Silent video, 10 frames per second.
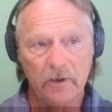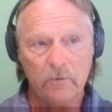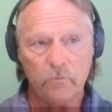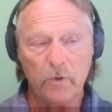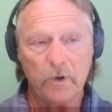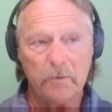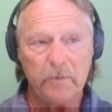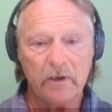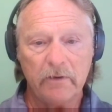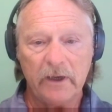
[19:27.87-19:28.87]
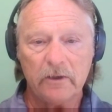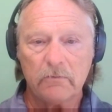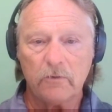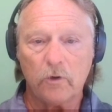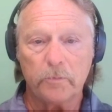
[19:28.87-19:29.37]
we want to be great
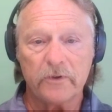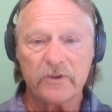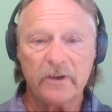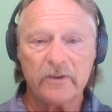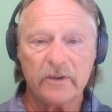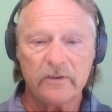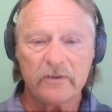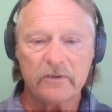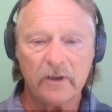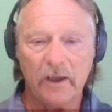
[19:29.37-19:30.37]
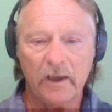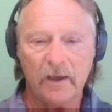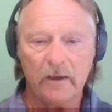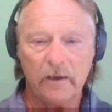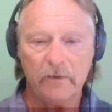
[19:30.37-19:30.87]
corporate citizens
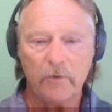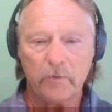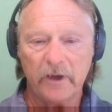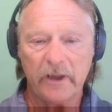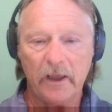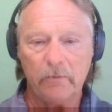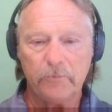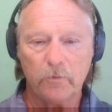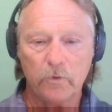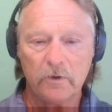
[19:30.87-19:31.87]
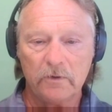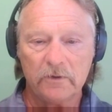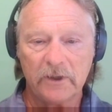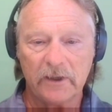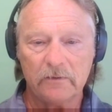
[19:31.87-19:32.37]
and we want to help the
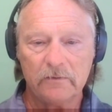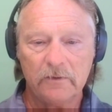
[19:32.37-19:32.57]
world and,